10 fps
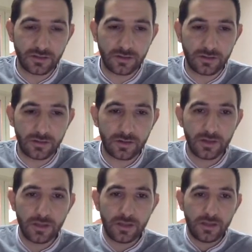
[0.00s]
R,
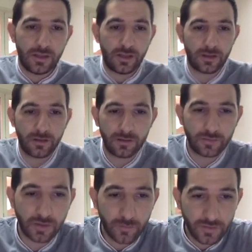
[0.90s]
and
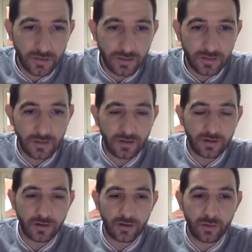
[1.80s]
now
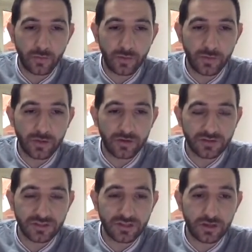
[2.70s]
we will
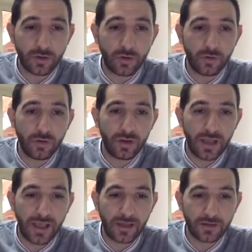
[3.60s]
consider all
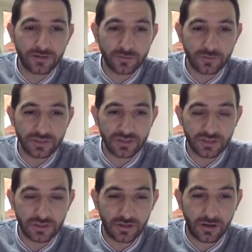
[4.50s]
arrows
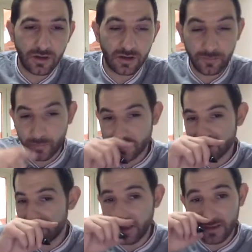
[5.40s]

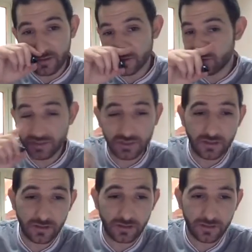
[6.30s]
possible arrows which
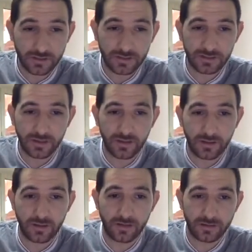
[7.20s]
are not in
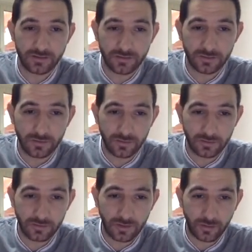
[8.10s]
R. So
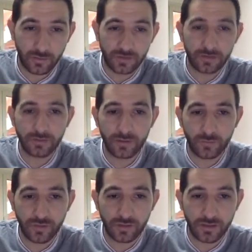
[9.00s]
I will draw them
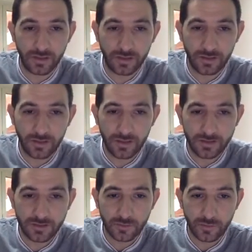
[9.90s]
with green.
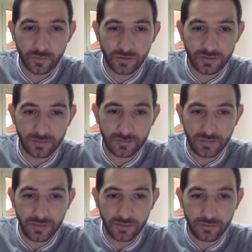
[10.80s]
So we want
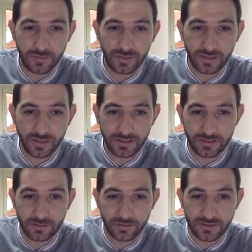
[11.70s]
B to be
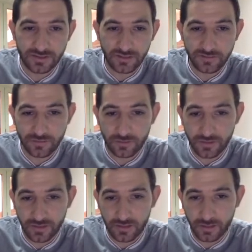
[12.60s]
related to itself. So
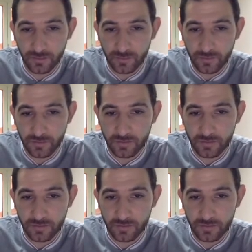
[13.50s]
here I'm